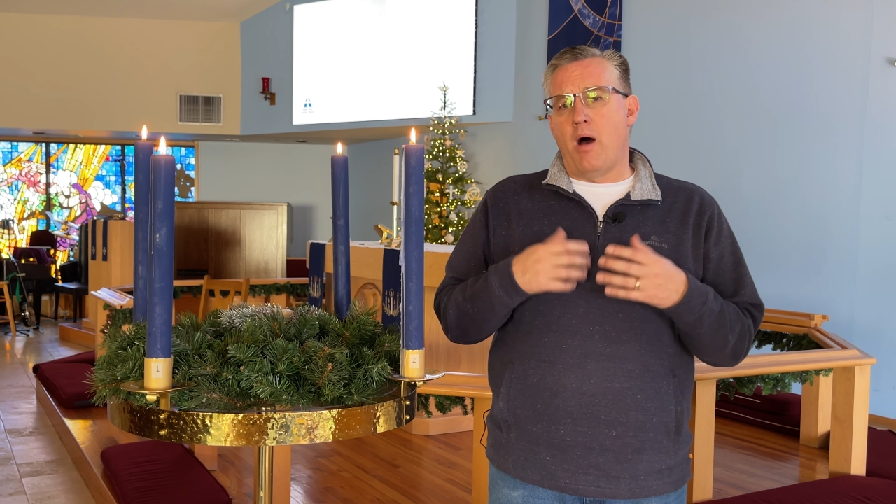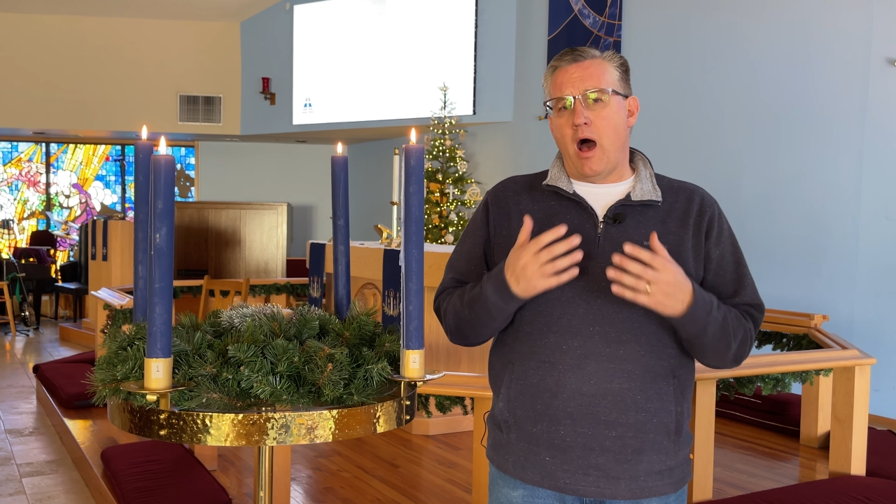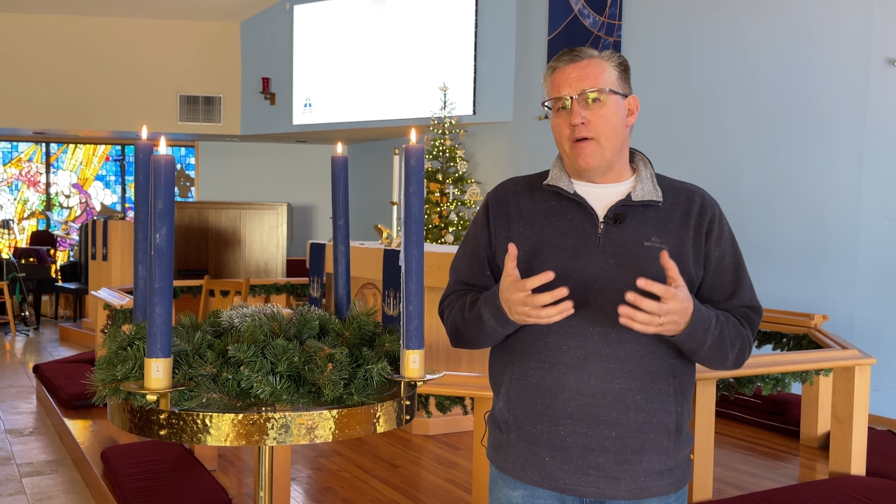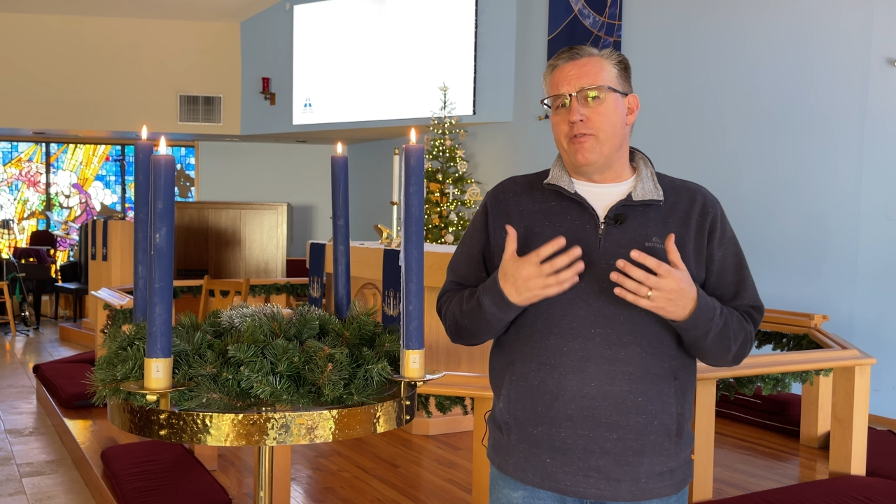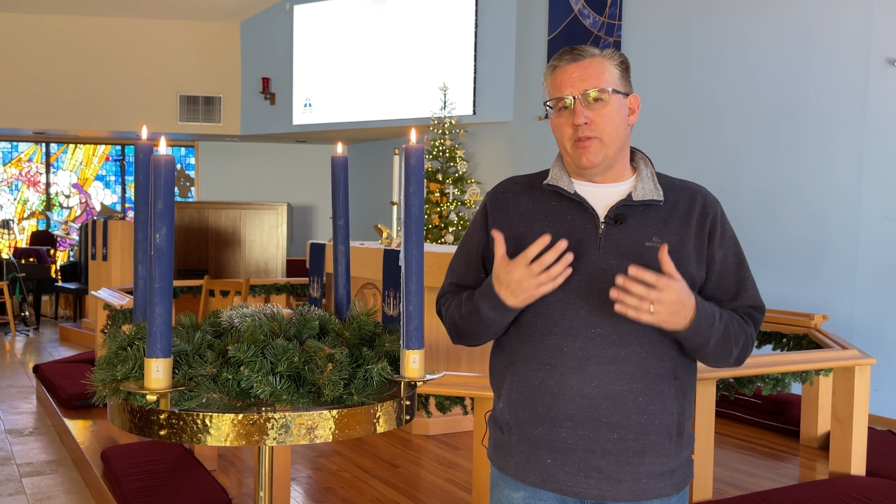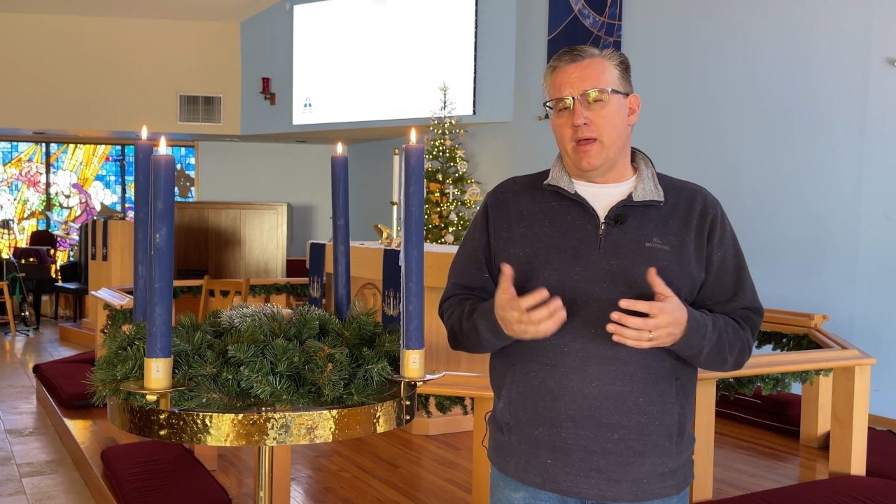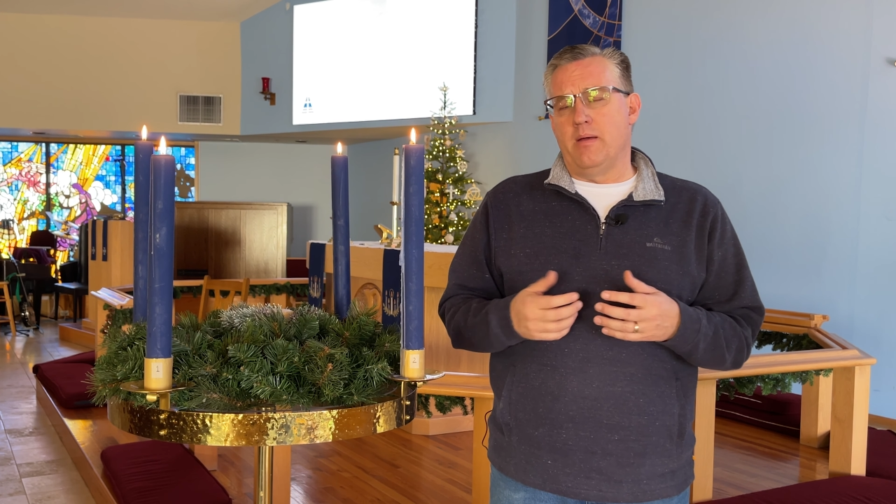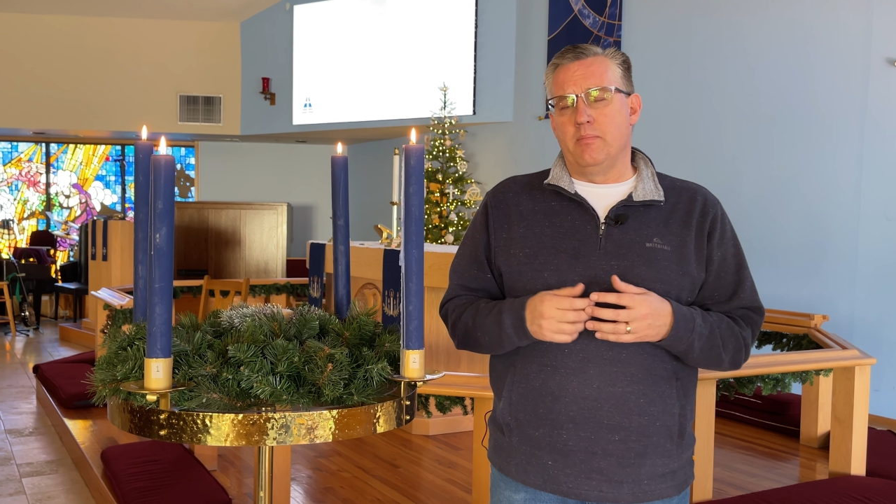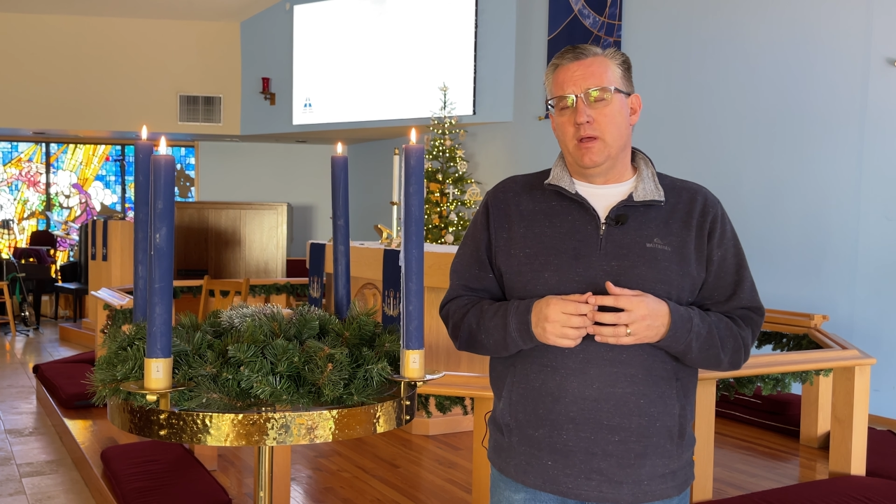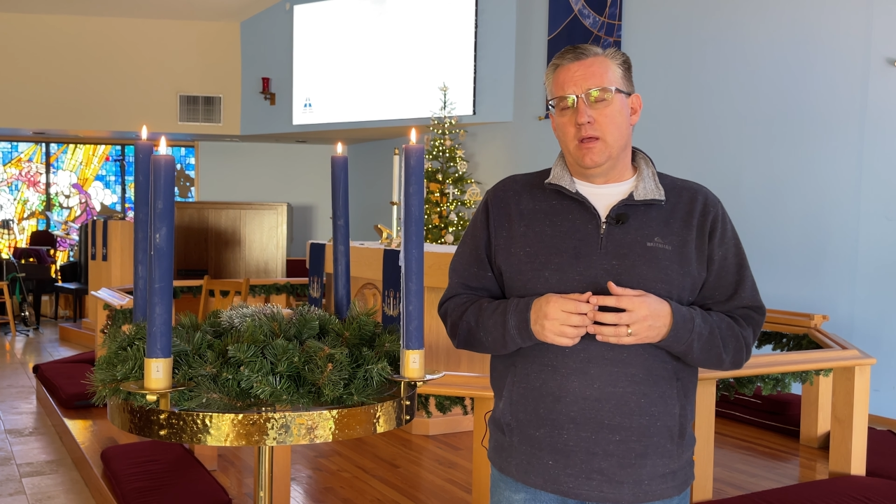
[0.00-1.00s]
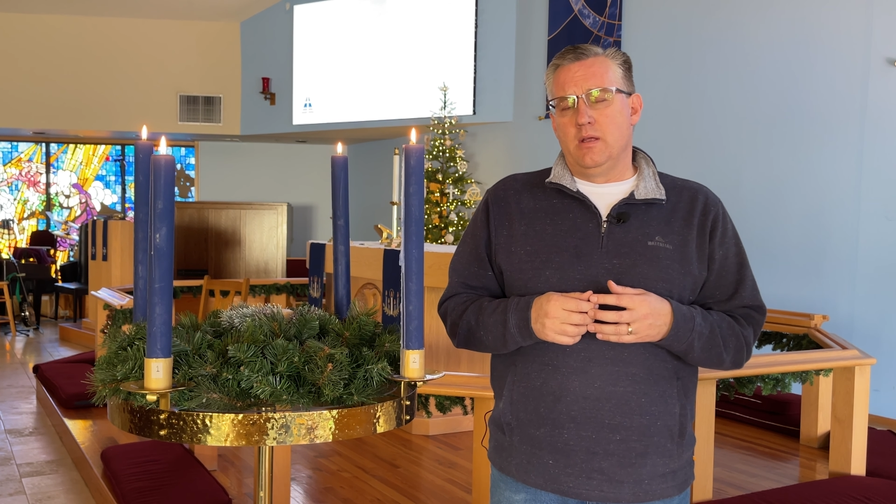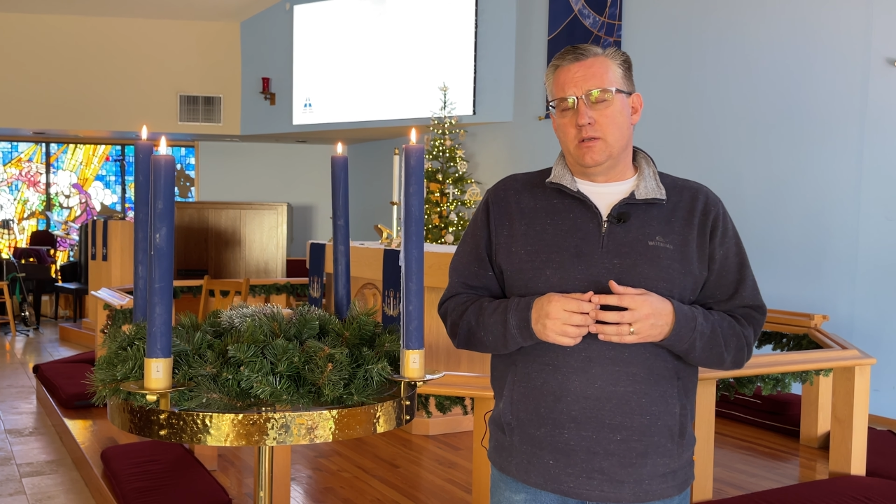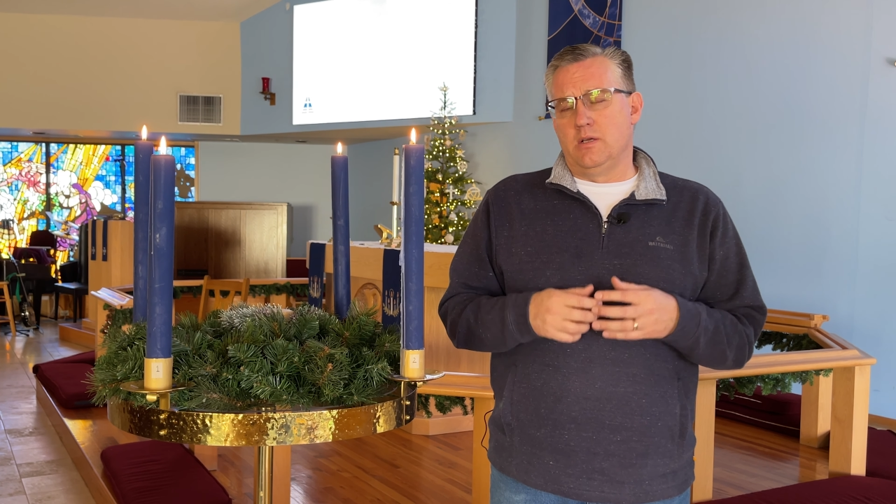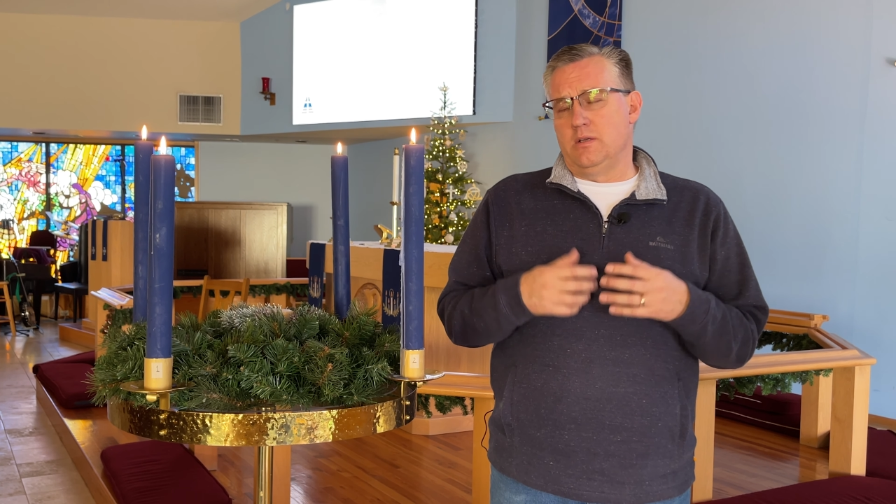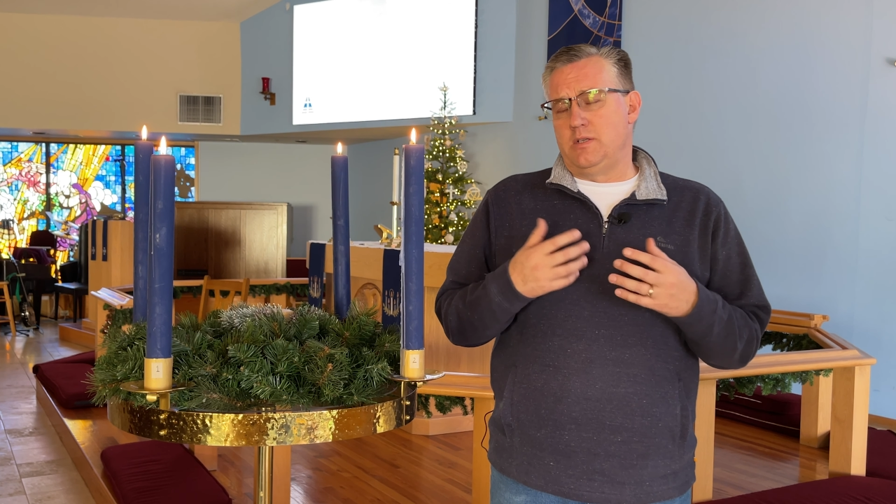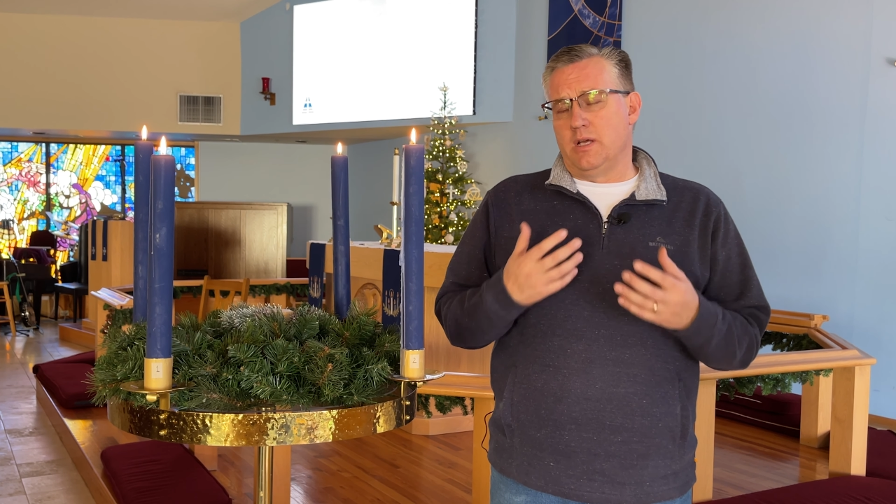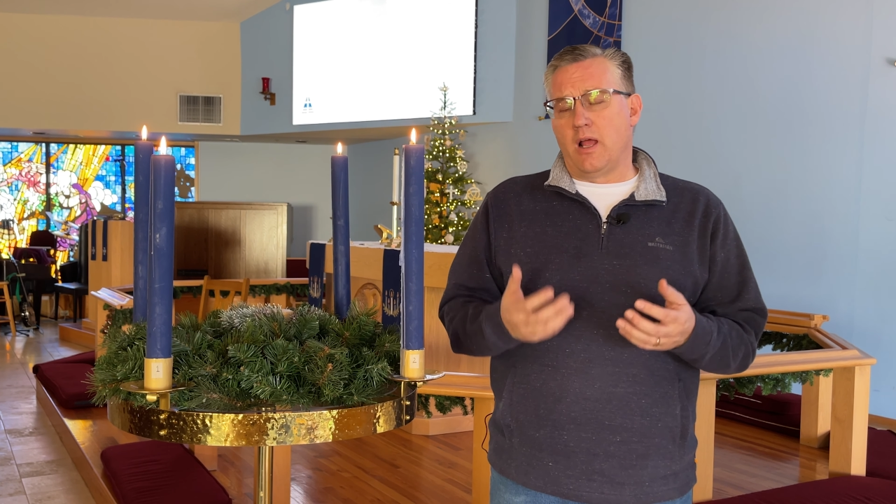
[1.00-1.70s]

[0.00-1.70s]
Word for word: offer them to, to